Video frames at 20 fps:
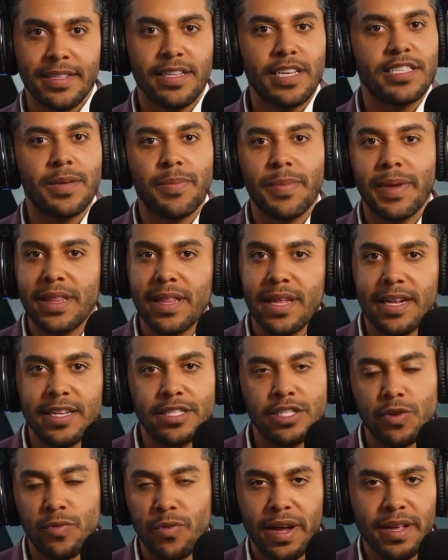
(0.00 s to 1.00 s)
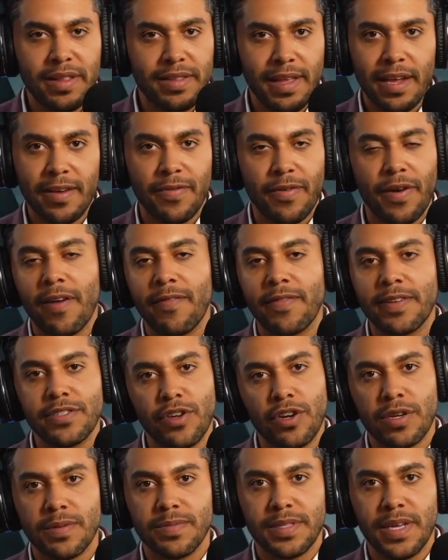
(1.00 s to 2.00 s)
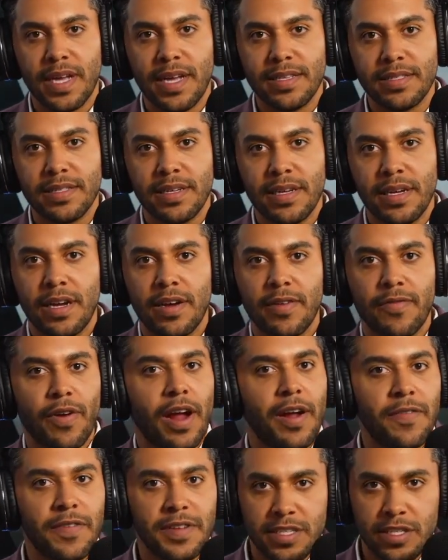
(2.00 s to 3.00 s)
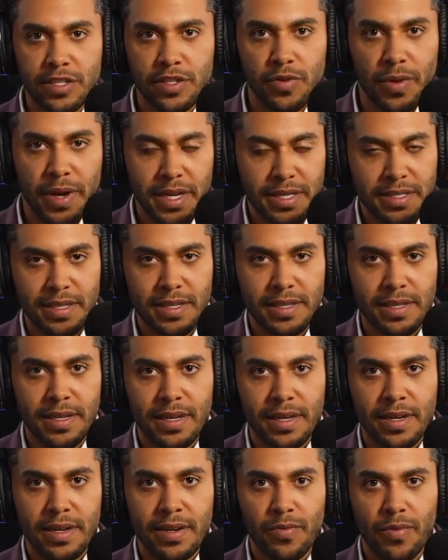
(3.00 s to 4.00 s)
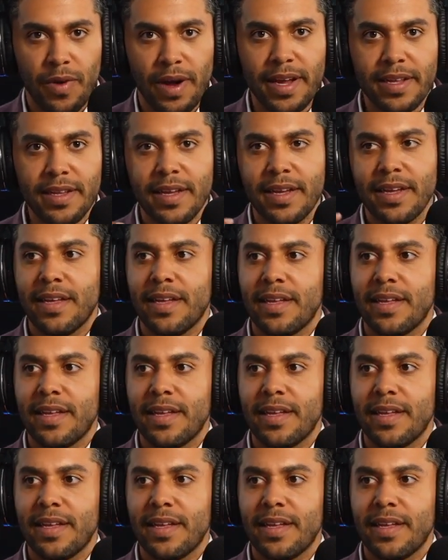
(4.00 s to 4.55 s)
doesn't mean that it's the right thing for every circumstance, for every situation, right?